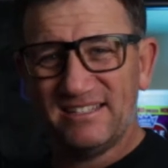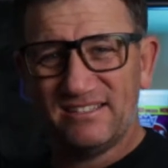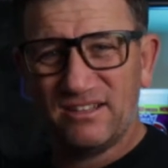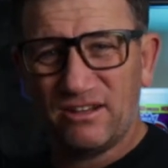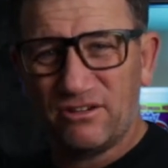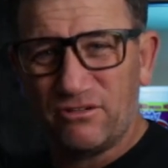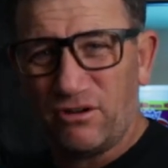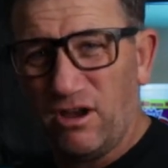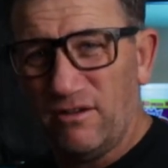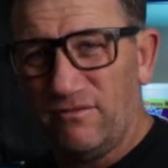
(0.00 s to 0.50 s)
as the
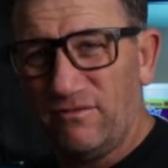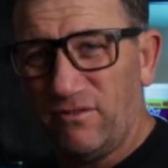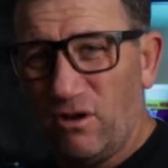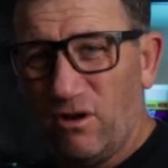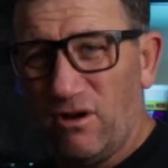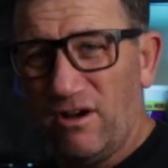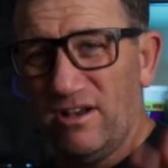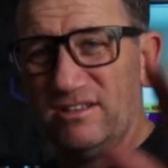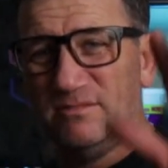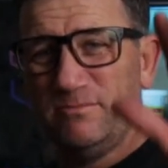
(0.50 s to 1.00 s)
crow
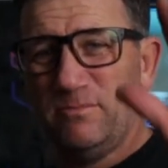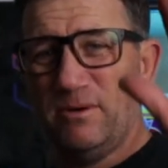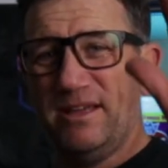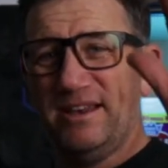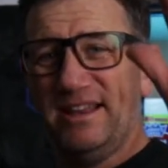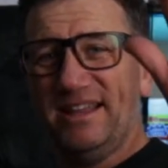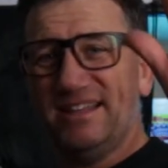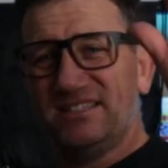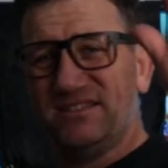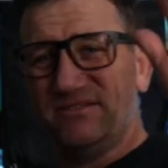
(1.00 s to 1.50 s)
flies, but
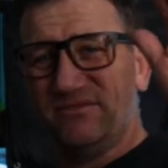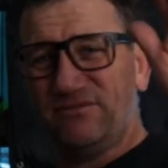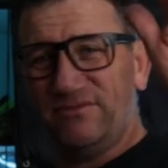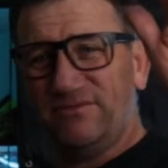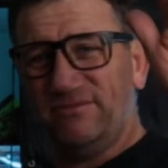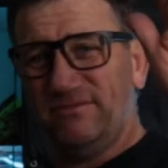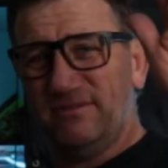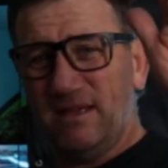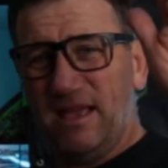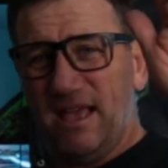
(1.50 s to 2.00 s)
it's
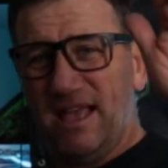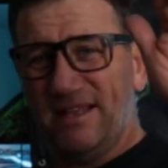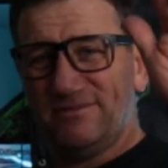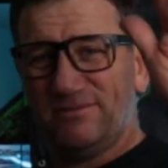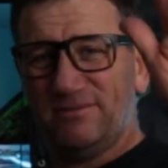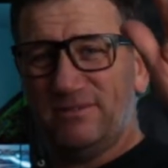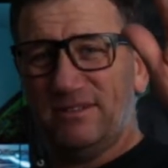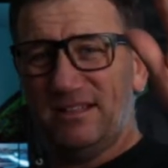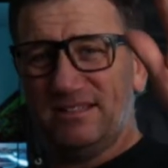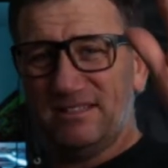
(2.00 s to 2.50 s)

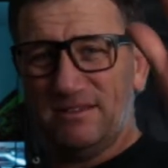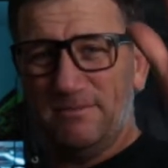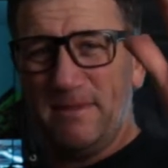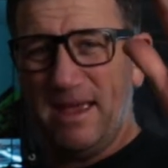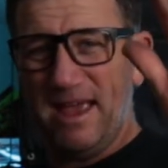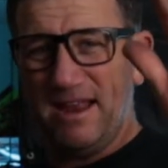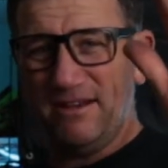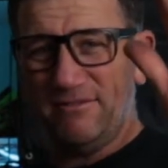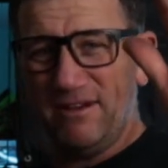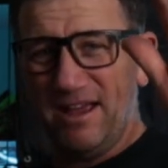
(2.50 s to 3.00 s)
a
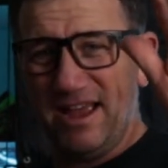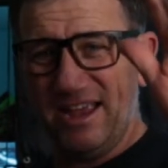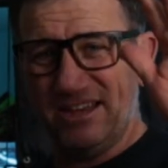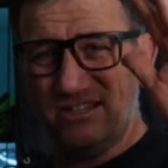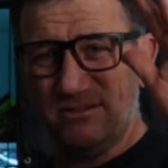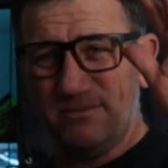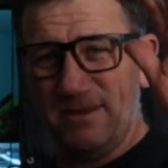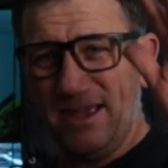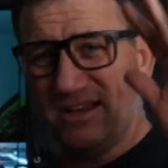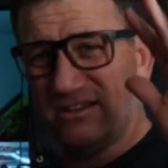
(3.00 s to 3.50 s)
mountain range
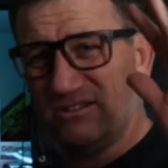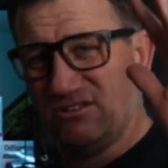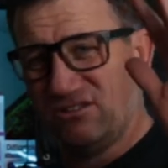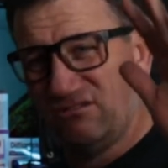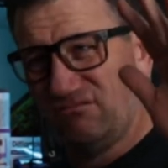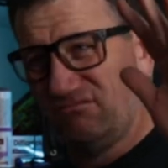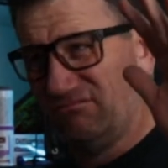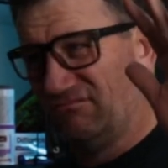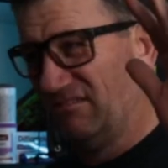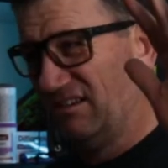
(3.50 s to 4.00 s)
about
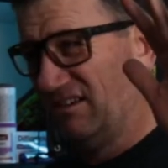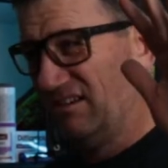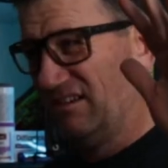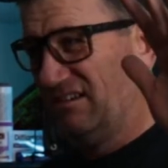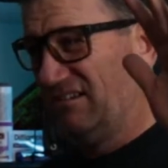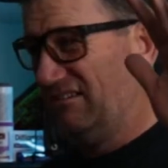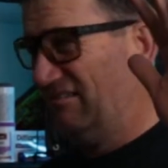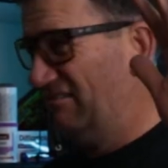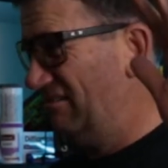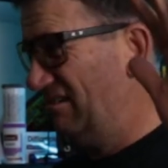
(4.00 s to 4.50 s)

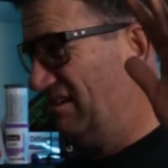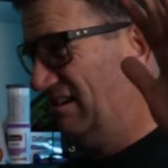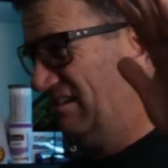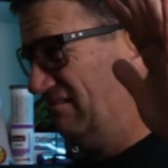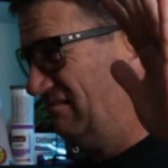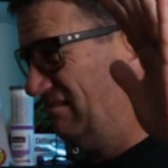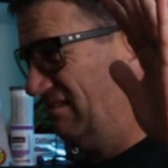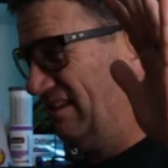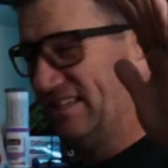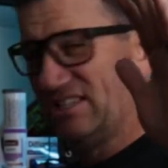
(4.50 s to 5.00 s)

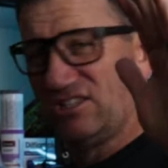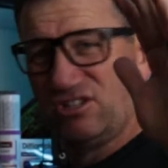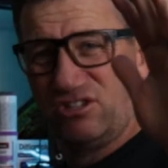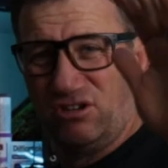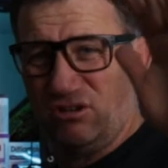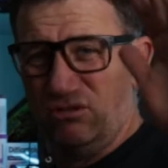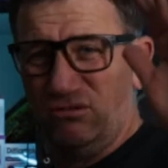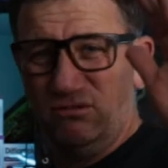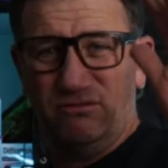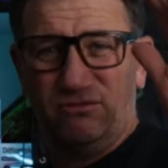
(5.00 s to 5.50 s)
at least
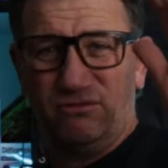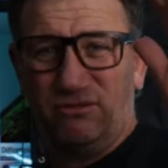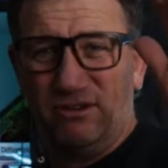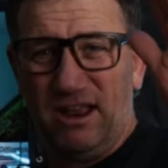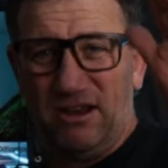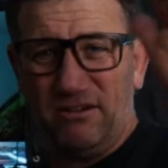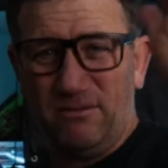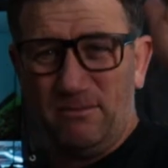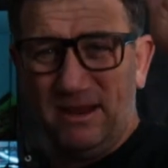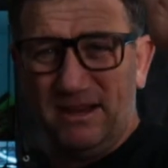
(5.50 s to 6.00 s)

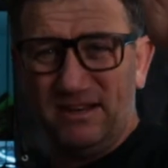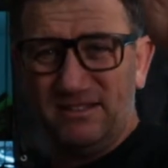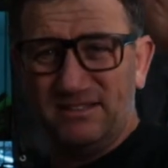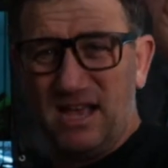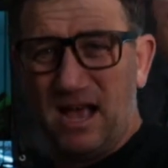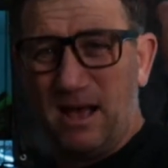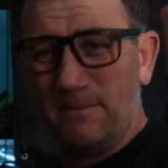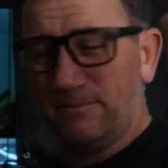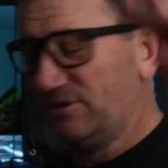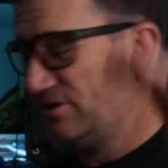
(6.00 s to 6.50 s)
200-300 meters
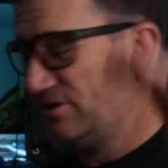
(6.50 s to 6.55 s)
up,